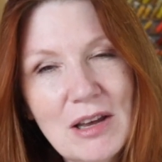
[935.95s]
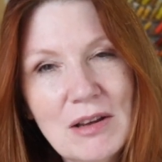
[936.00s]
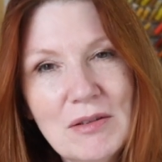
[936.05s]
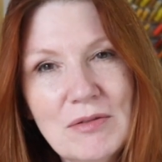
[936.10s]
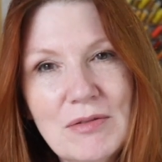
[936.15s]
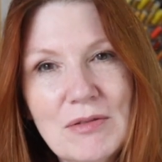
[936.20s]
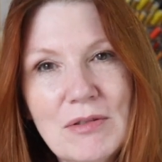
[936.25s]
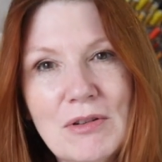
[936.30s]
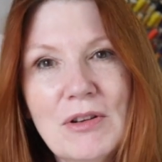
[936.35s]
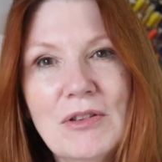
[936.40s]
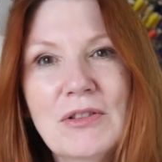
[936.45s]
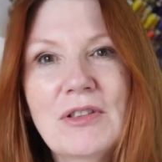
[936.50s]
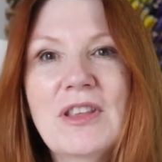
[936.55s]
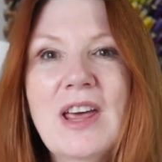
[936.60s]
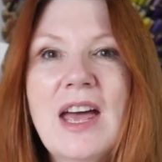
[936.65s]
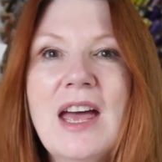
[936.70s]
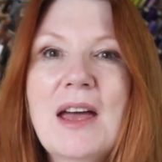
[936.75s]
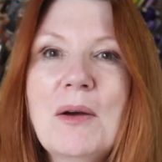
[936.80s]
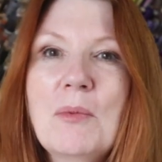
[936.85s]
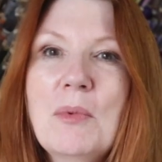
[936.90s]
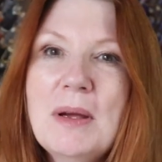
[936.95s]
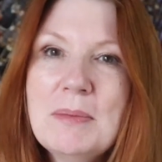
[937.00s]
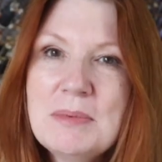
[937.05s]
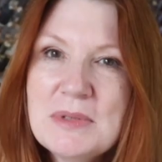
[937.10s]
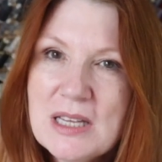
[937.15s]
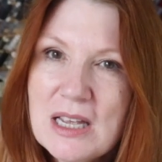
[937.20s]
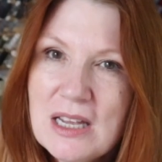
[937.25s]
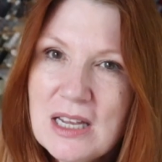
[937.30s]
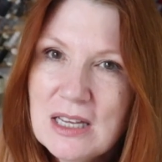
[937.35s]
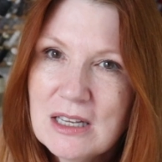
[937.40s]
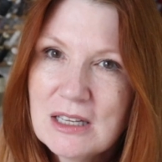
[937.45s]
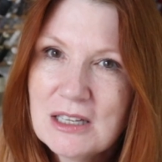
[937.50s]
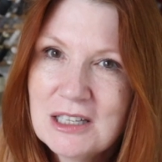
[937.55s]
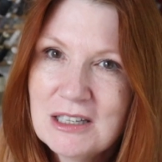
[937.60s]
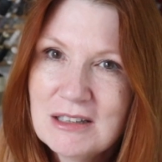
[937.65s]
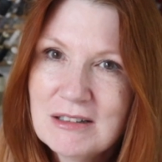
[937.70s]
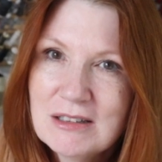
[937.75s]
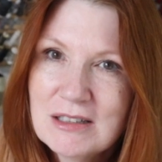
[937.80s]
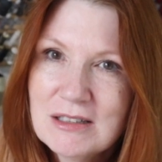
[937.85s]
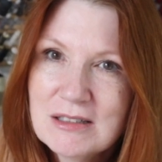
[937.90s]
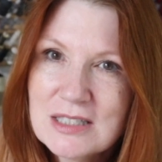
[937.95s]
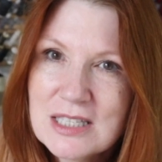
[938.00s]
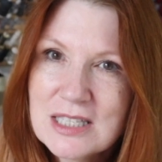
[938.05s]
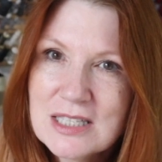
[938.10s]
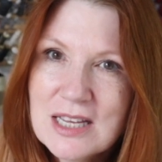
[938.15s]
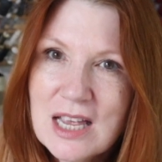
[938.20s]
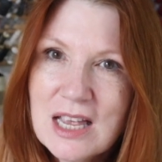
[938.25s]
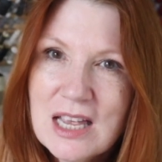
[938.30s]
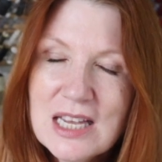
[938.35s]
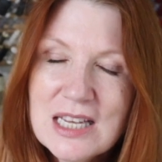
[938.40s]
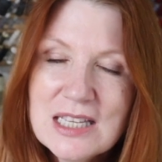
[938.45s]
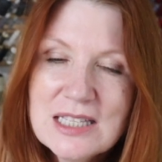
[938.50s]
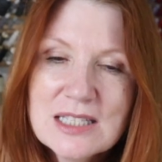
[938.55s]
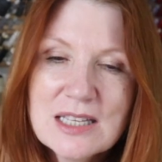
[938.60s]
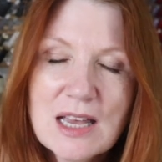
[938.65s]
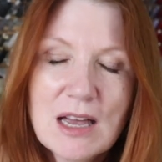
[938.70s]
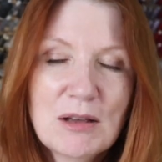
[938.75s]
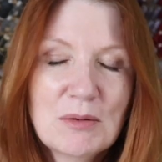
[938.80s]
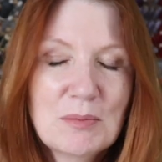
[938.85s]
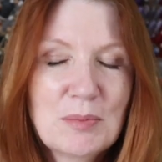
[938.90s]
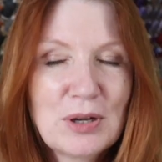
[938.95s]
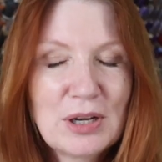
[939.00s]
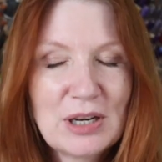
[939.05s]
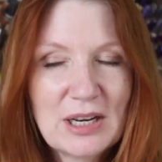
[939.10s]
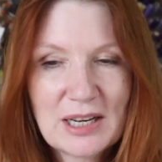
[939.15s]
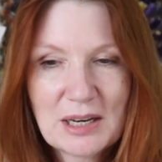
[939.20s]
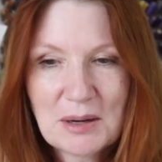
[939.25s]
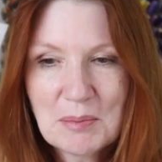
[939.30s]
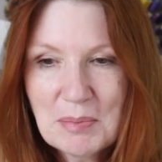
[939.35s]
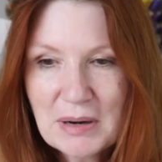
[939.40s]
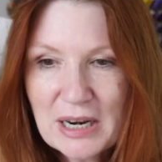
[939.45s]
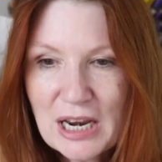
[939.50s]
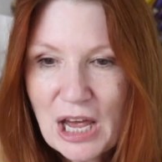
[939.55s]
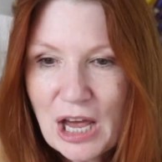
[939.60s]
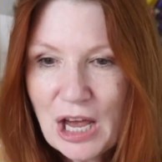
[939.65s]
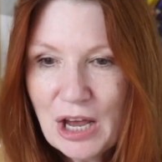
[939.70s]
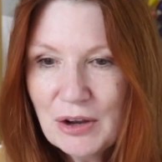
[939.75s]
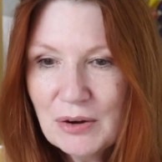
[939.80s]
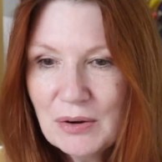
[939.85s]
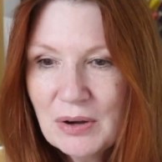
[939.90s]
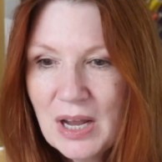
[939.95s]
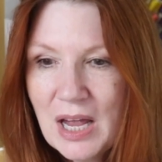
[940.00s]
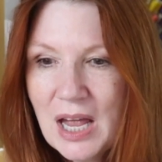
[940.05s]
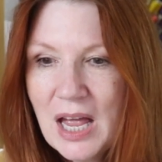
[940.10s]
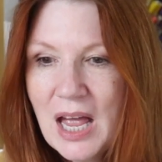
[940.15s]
over on their website at Lulou Designs. I'll put a link below.